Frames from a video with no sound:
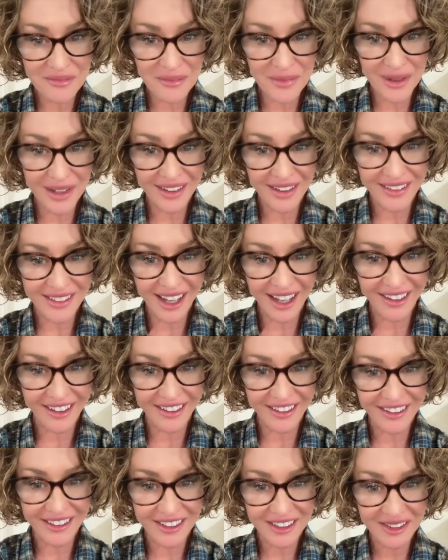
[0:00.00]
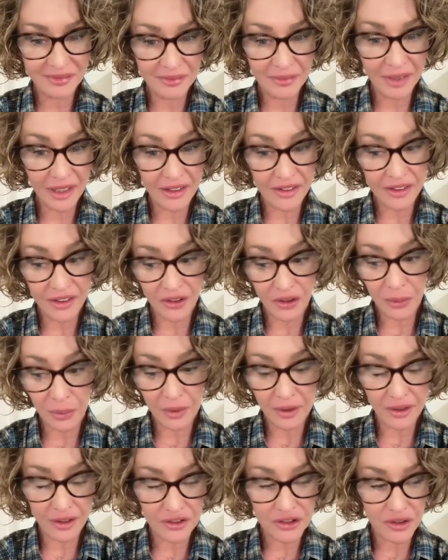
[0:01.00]
Be excited, because it could
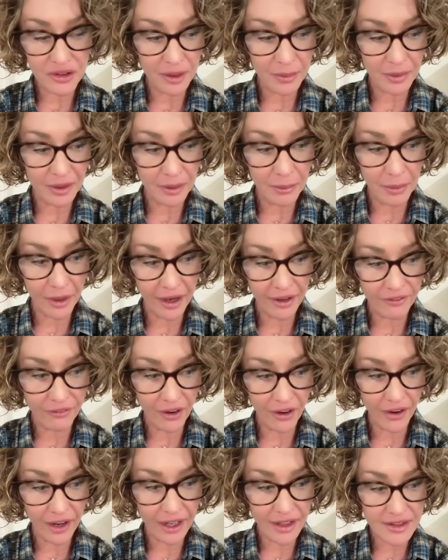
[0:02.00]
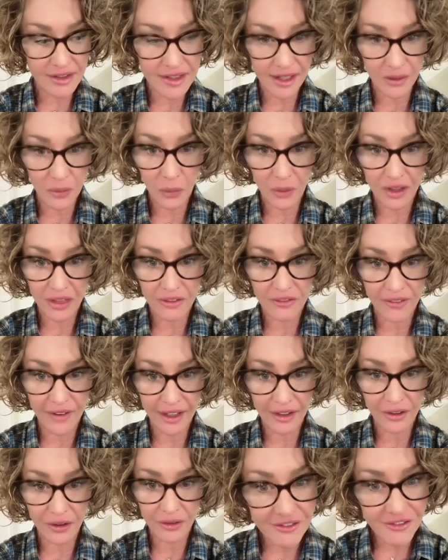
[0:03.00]
potentially be, by far, hands down, one of the
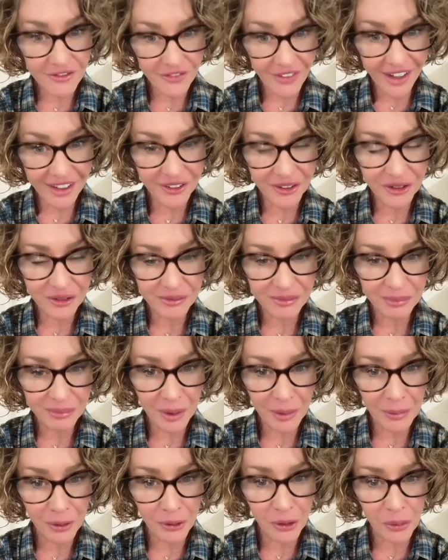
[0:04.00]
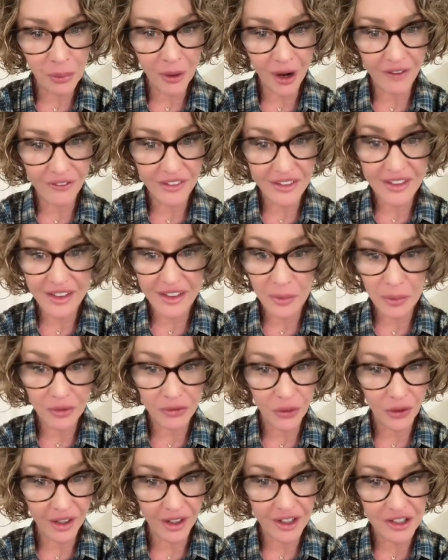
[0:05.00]
final, final biblical prophecies before
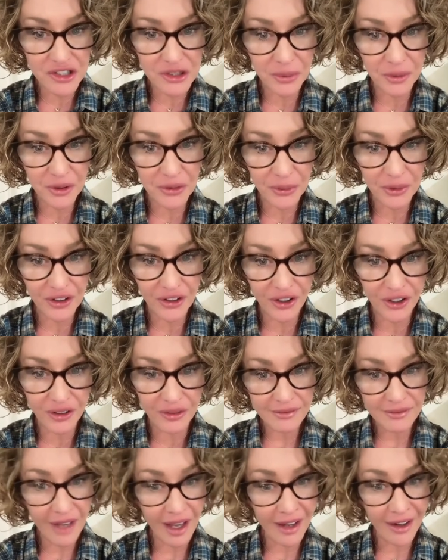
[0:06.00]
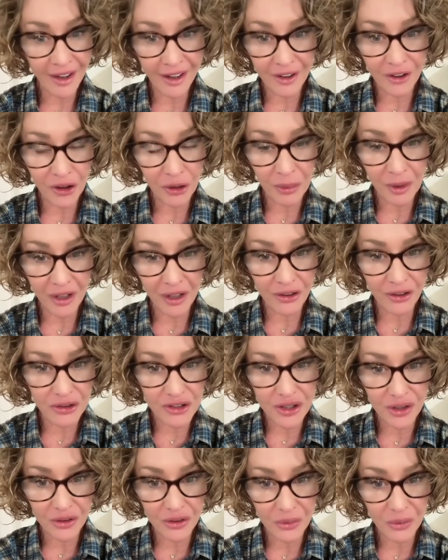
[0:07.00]
Yeshua's return. And I don't know about you,
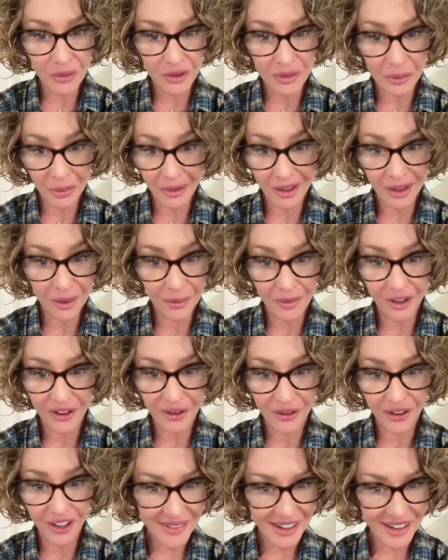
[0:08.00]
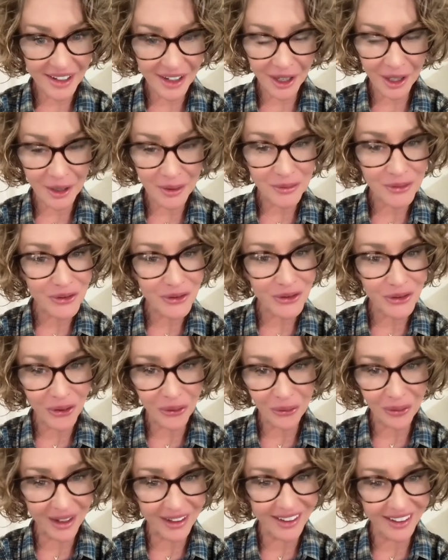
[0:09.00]
chosen ones, but I'm hungry, and I am so
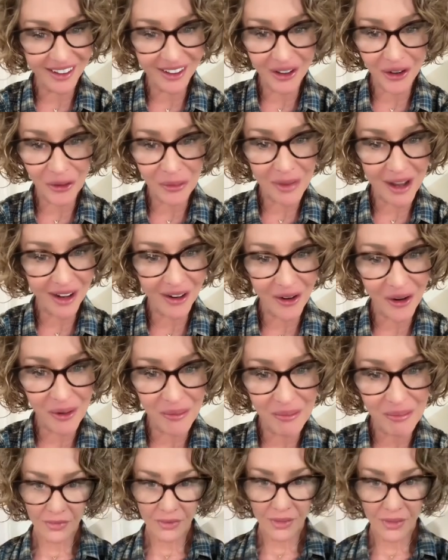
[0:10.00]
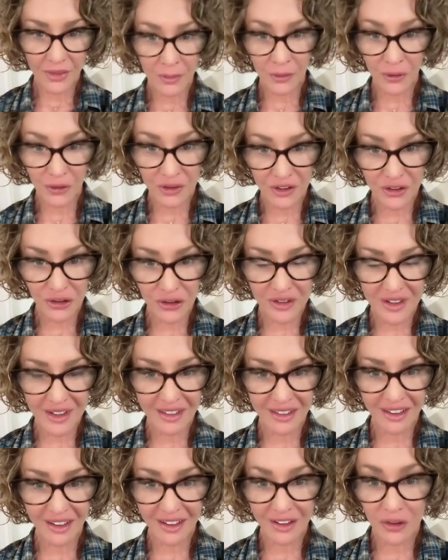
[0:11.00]
ready to go back home. The most interesting
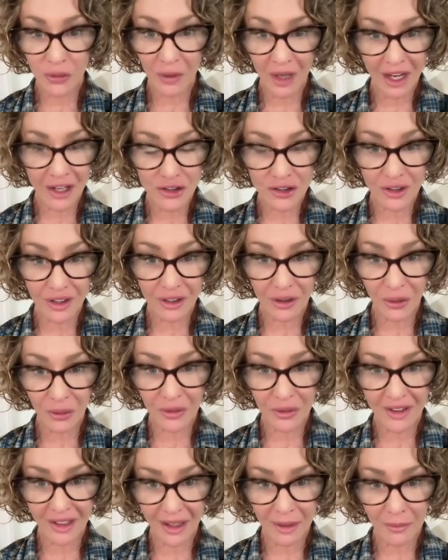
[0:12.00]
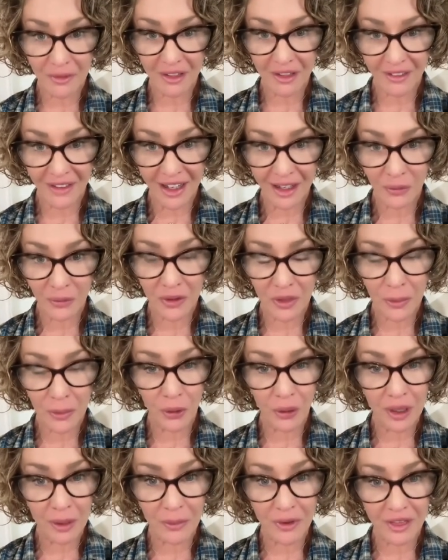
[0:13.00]
thing is we actually know the name of the land where the
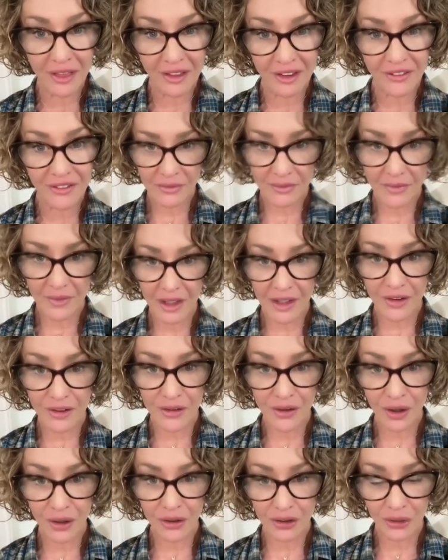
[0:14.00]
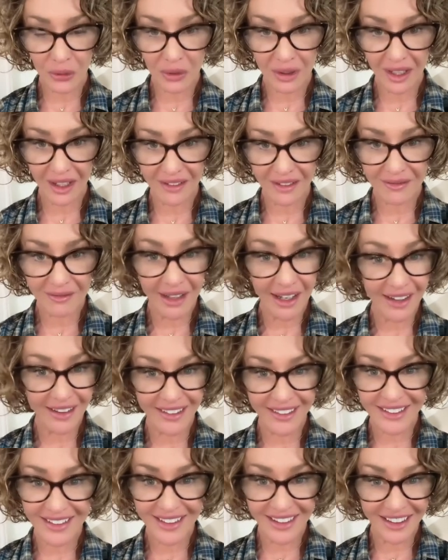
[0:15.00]
Behemoth lives. It is called Duodane, and it
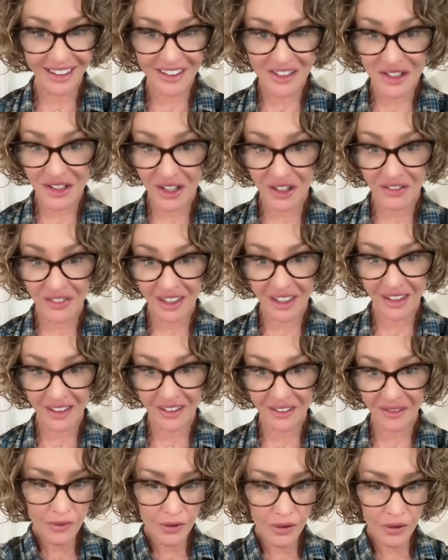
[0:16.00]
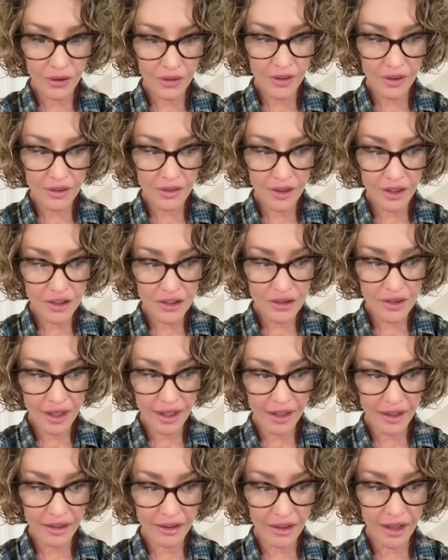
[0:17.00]
is east of Eden. Could this lush
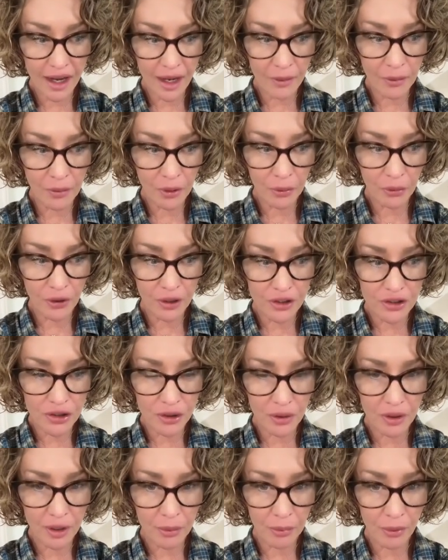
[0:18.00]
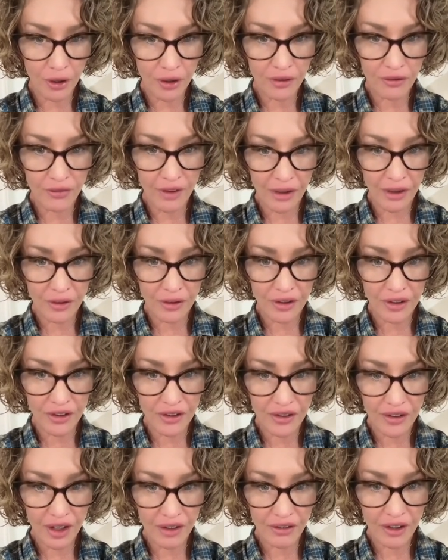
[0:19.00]
land that Admiral Richard E. Byrd found and
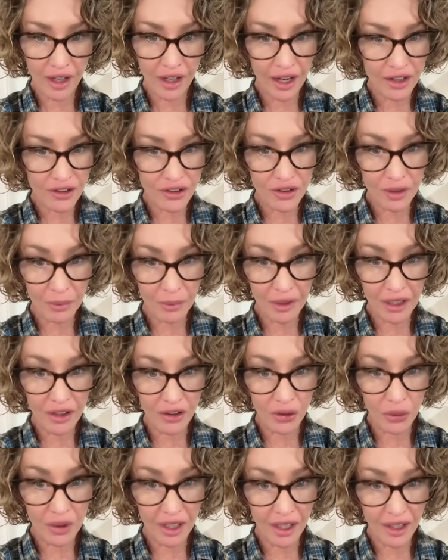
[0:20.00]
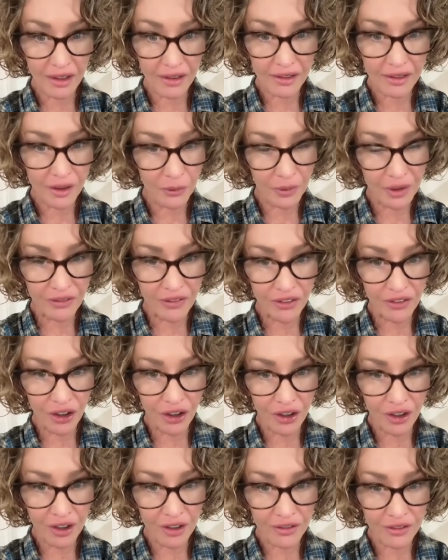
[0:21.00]
discovered actually be Duodane that we've never
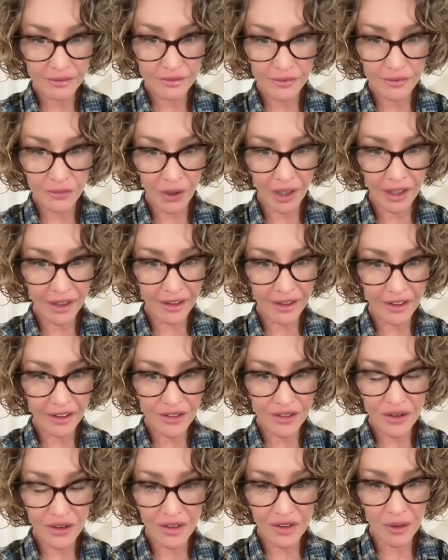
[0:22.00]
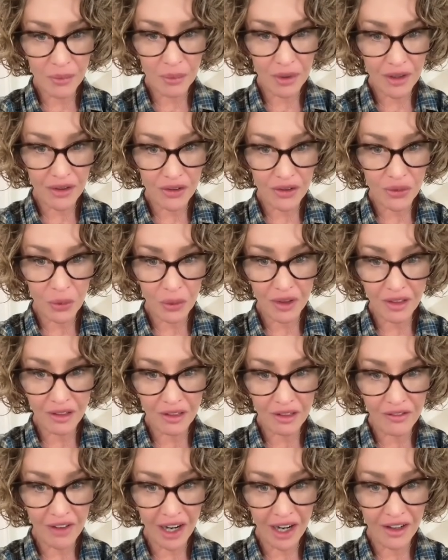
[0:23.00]
heard of? Right next to the abyss where the
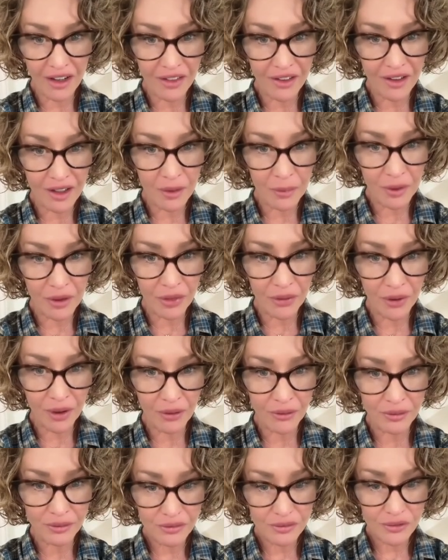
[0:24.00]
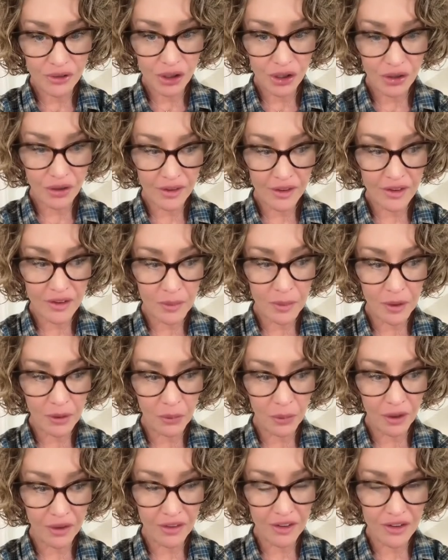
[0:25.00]
Leviathan had been thrown? Could this be
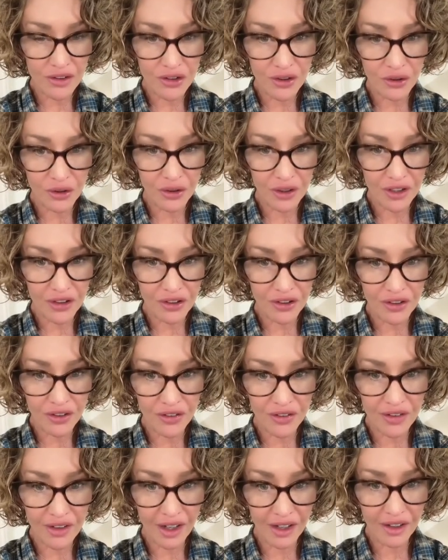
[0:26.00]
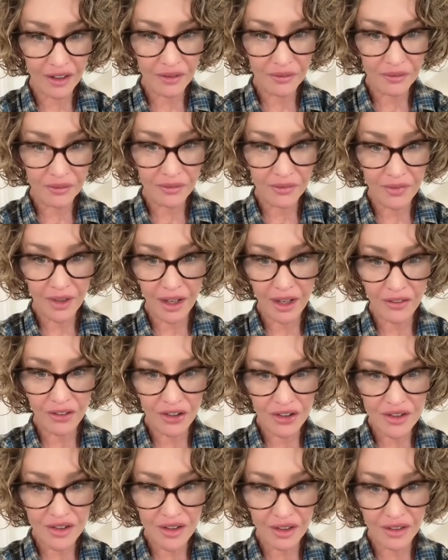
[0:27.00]
where these two creatures have stayed ever
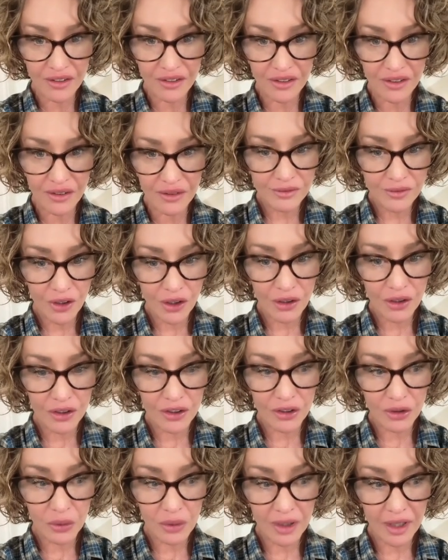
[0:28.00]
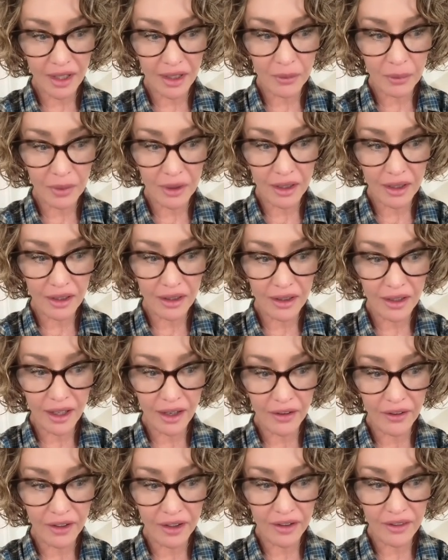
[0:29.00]
since? Could Duodane be an
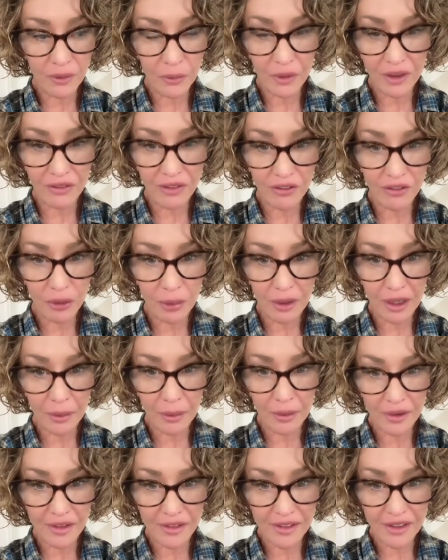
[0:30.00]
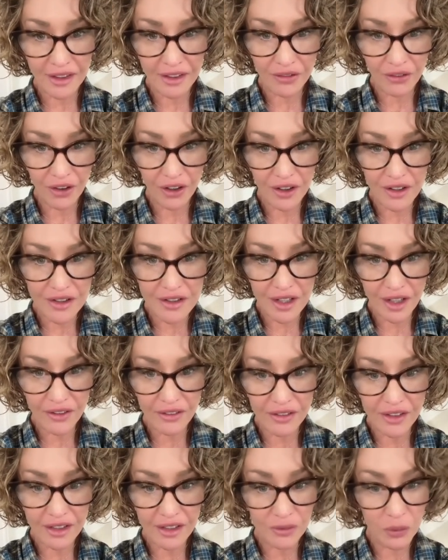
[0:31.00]
area that we've never been able to see for ourselves
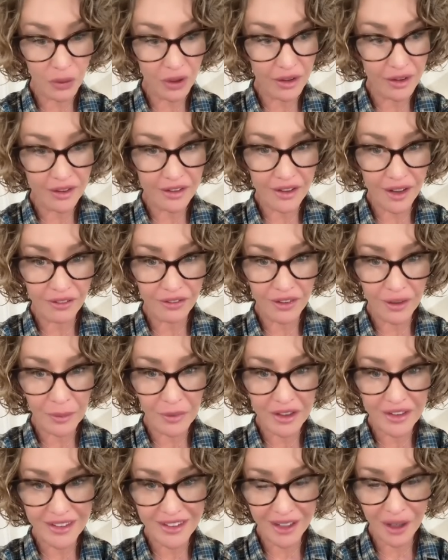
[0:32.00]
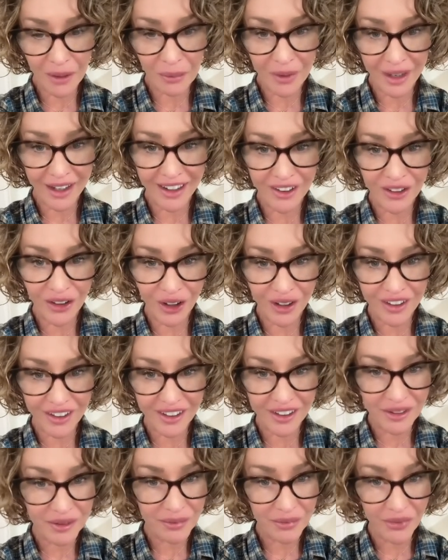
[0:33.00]
because, well, it's off limits down by
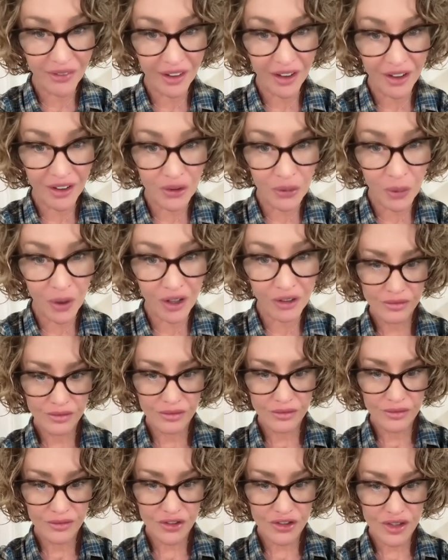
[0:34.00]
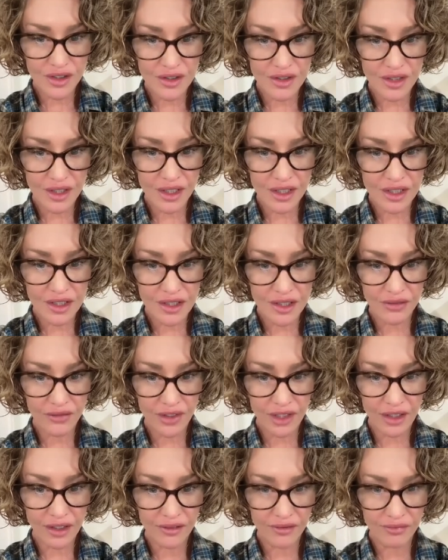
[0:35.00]
Antarctica, the ice wall, just east of
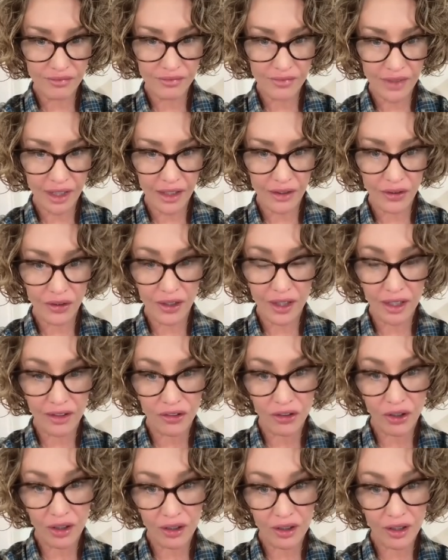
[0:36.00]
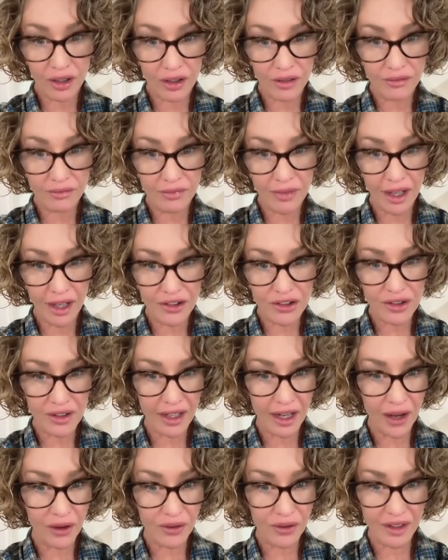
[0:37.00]
Eden? And could Antarctica actually
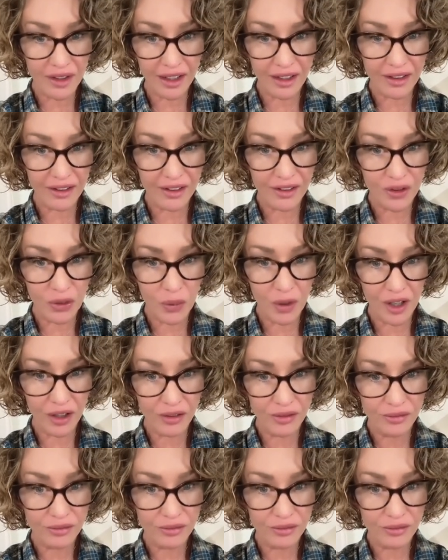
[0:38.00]
house Eden as well?